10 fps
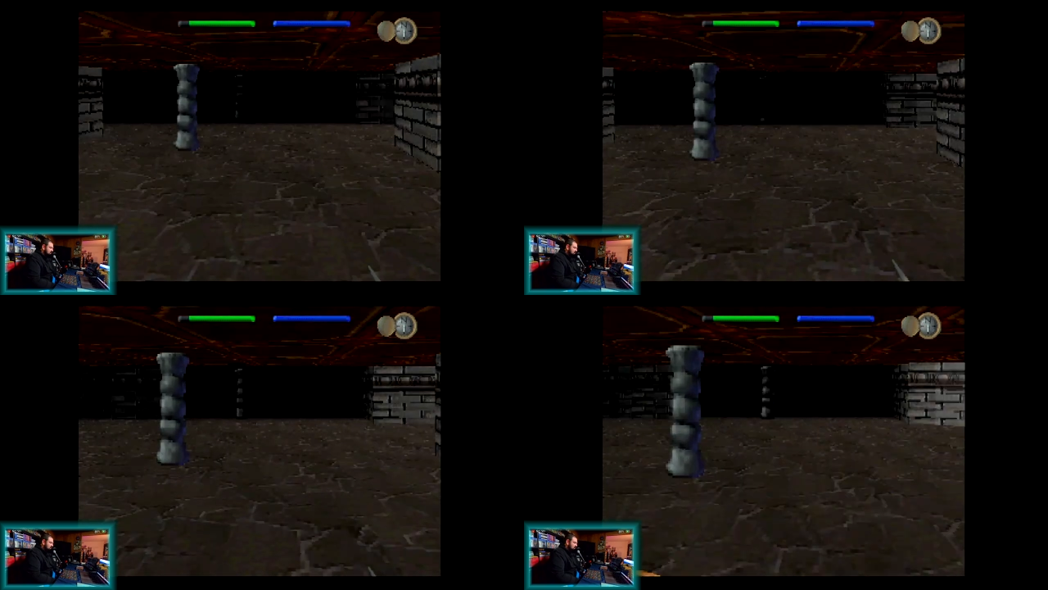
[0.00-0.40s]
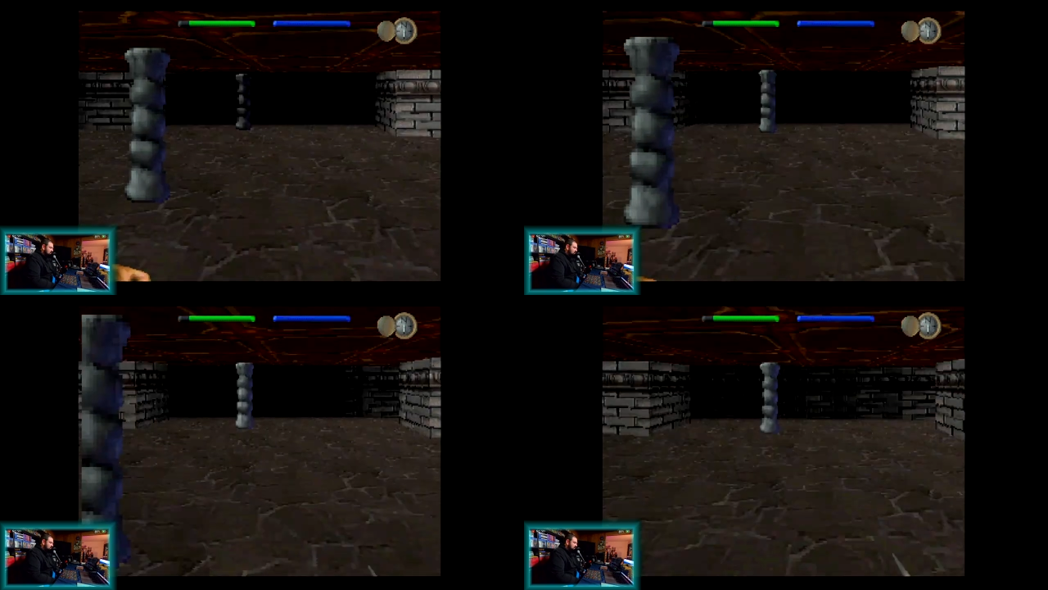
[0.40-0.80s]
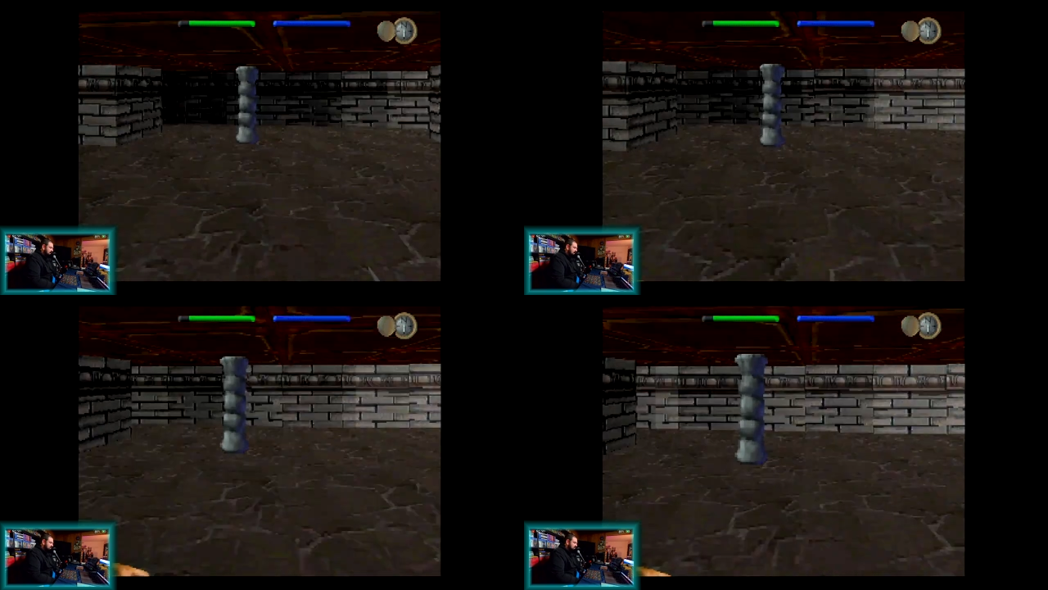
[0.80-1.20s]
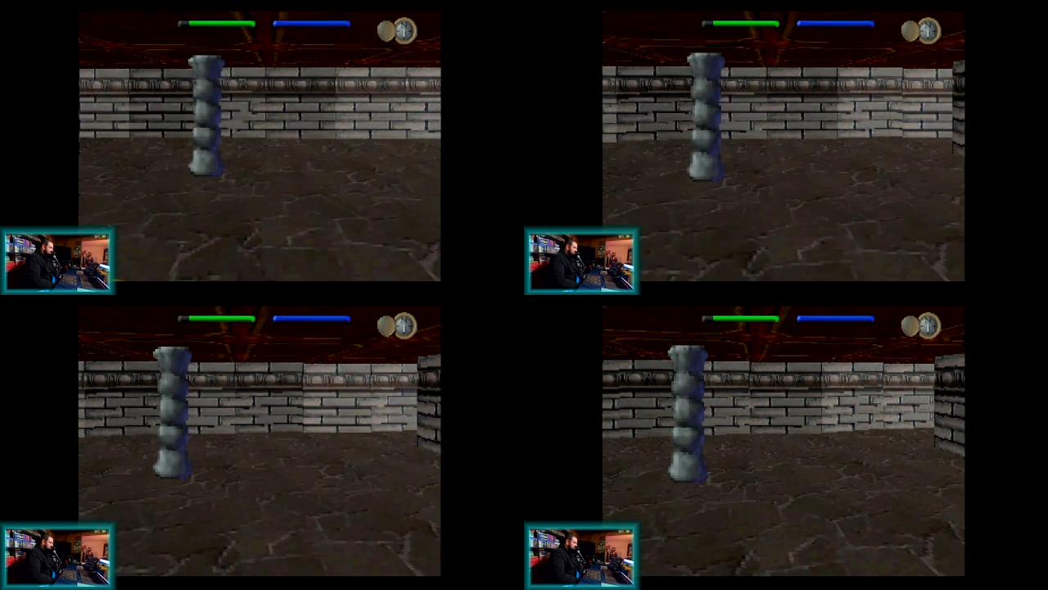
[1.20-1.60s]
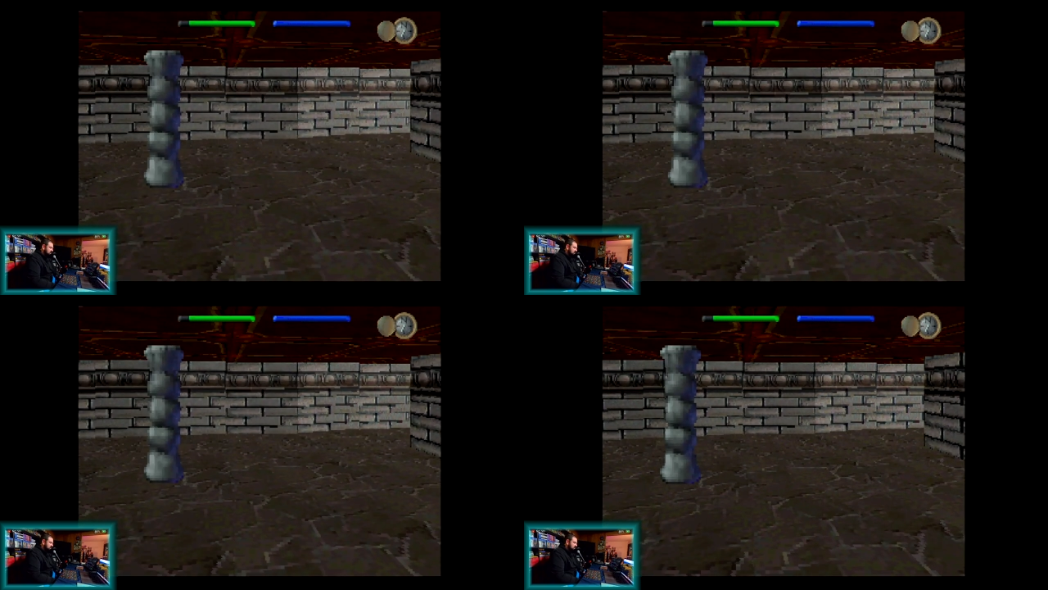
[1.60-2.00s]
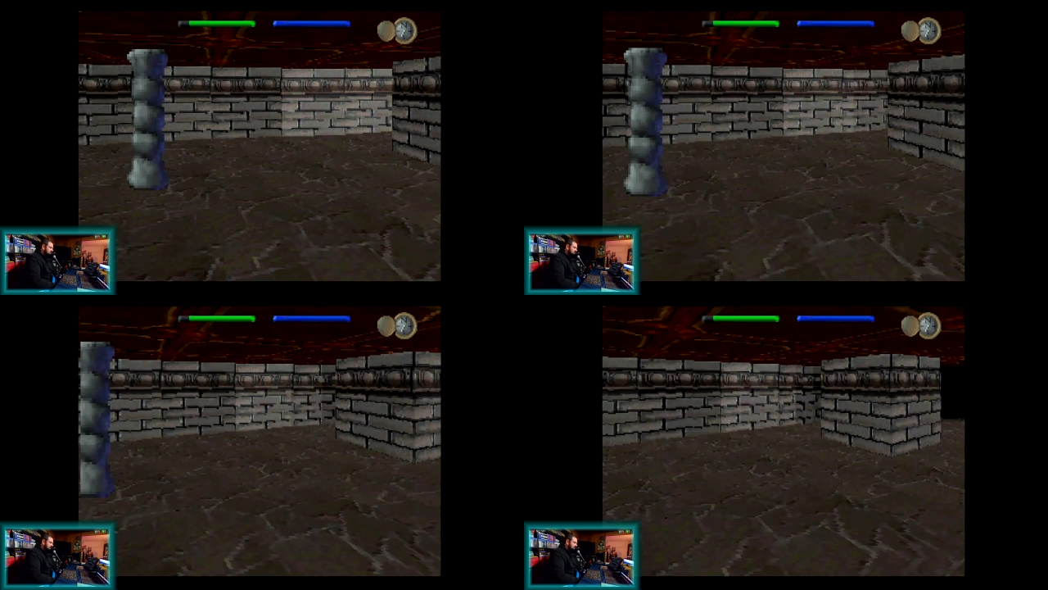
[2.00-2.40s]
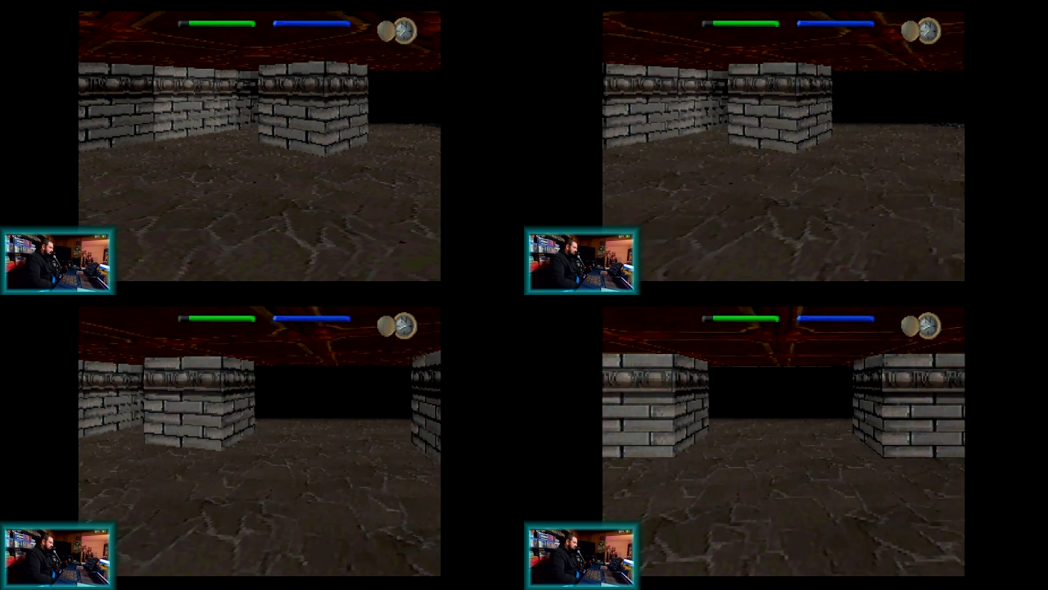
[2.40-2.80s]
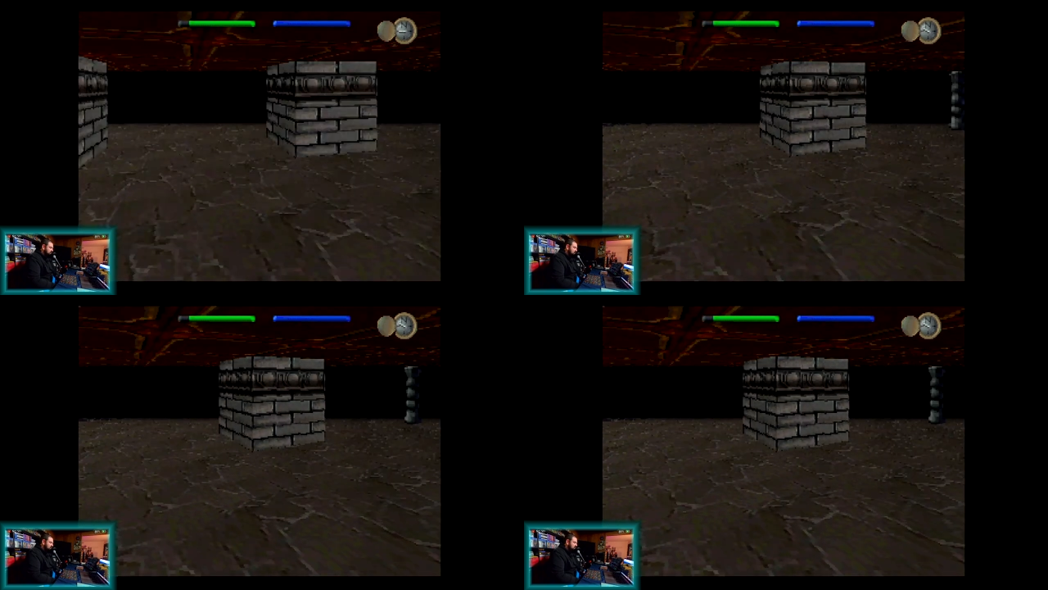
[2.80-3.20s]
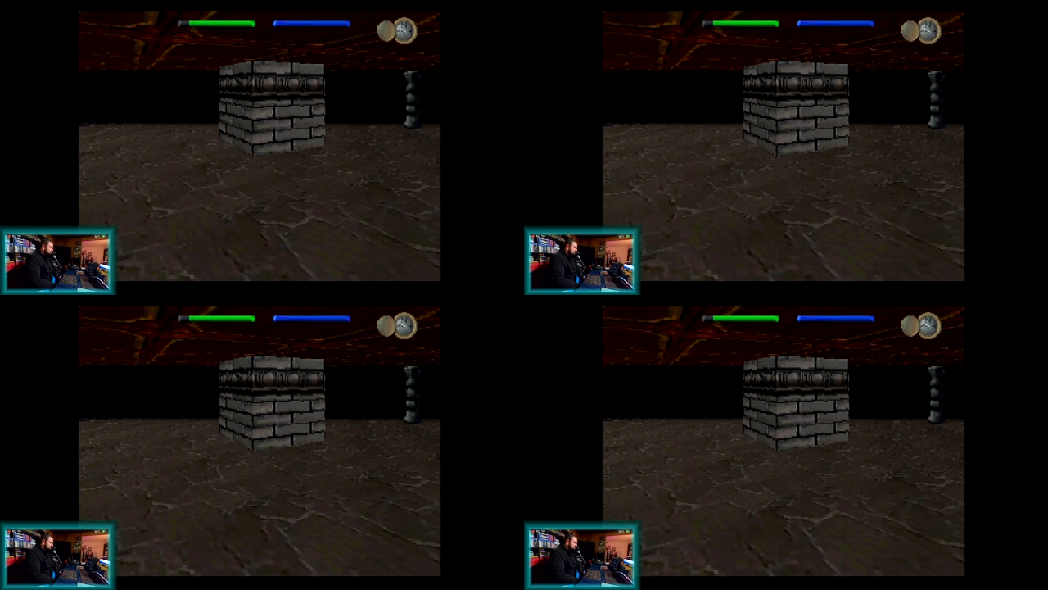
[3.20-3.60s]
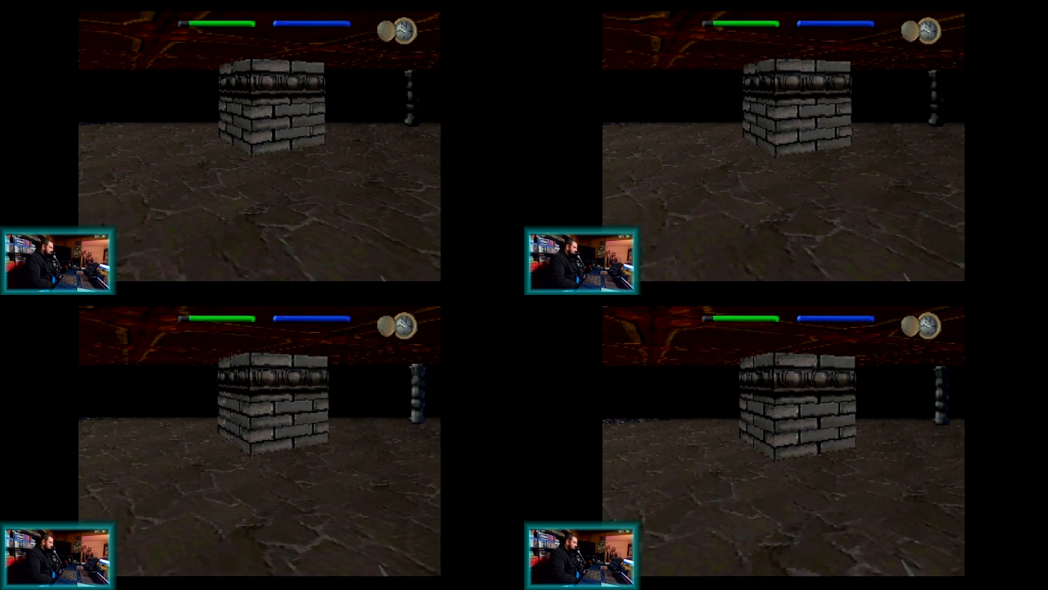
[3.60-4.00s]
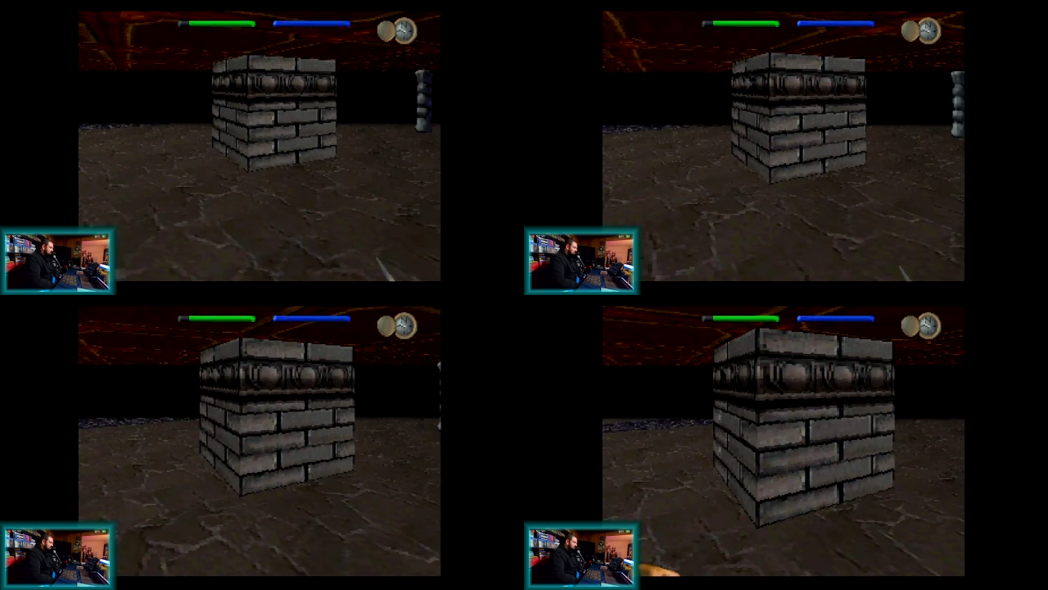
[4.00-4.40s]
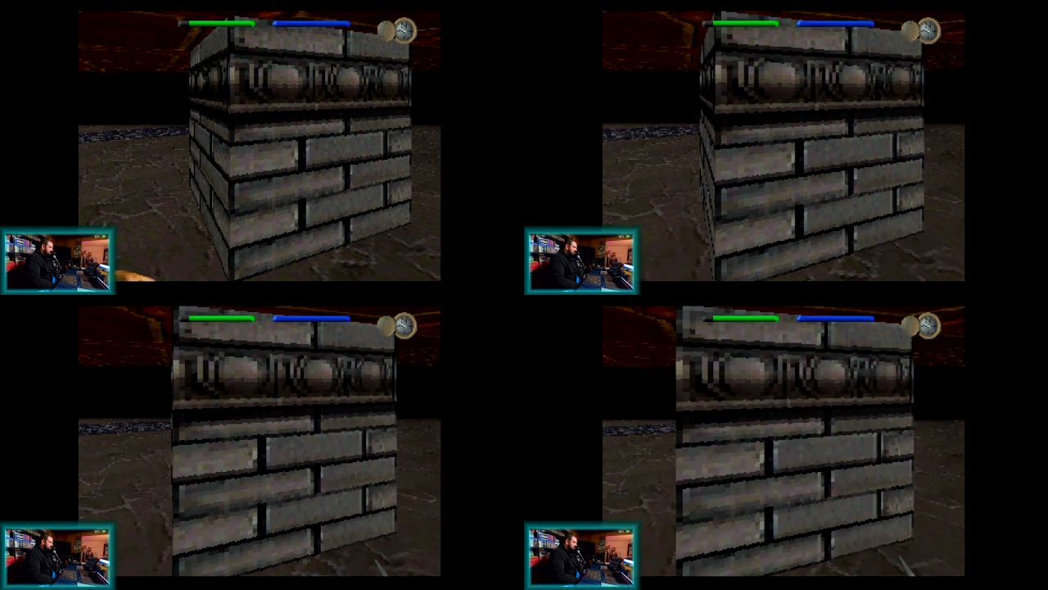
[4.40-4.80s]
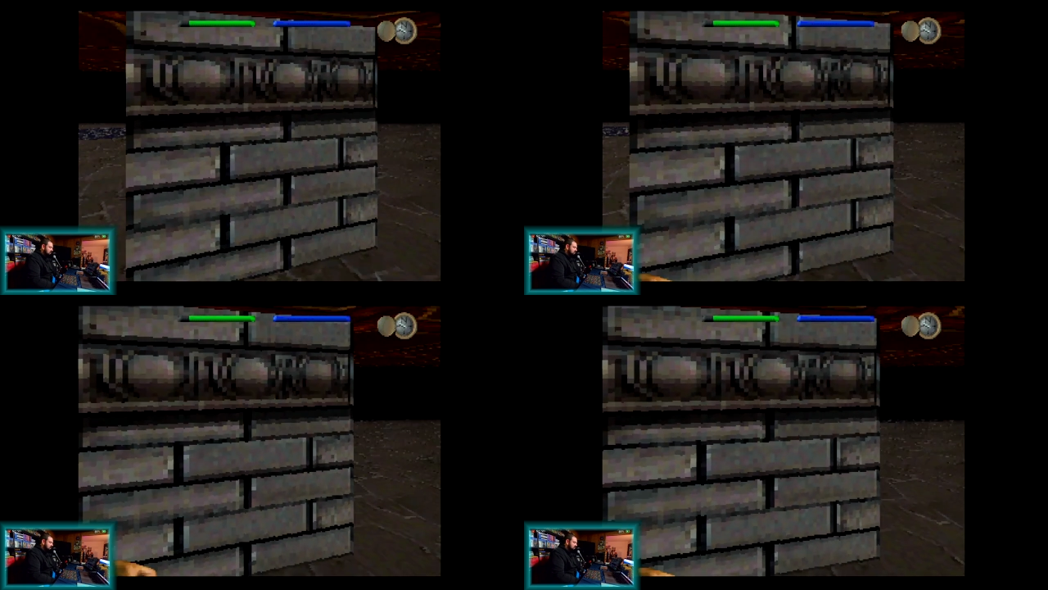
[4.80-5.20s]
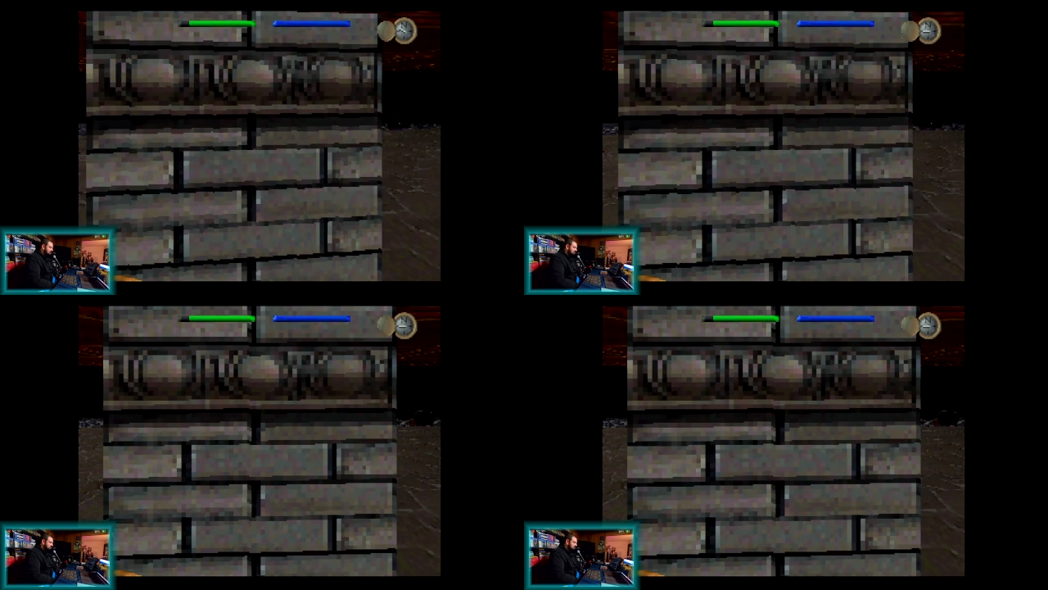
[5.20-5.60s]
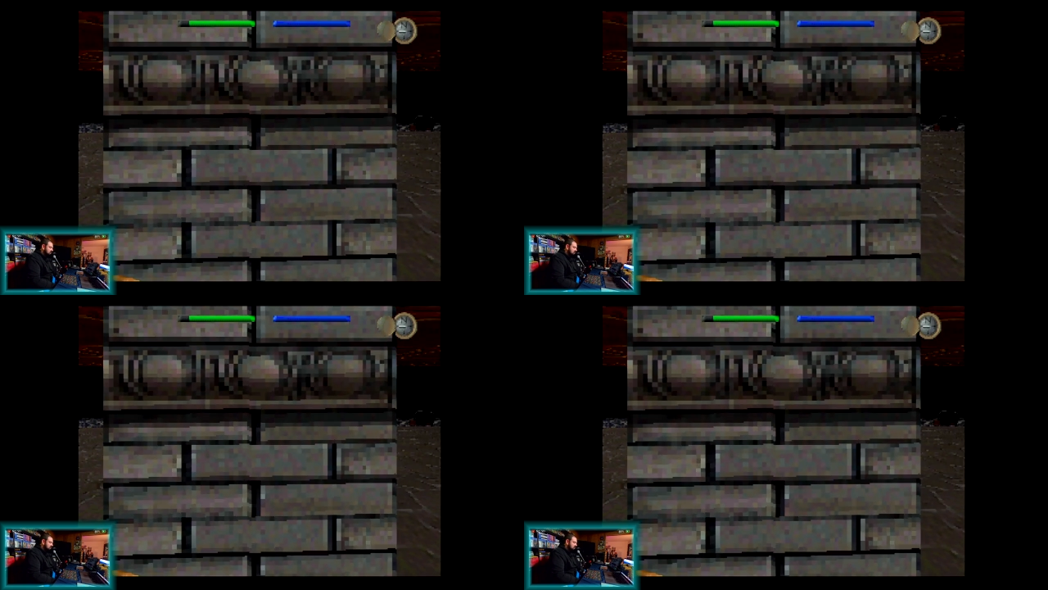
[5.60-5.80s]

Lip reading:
No face is visible, so there are no lips to read.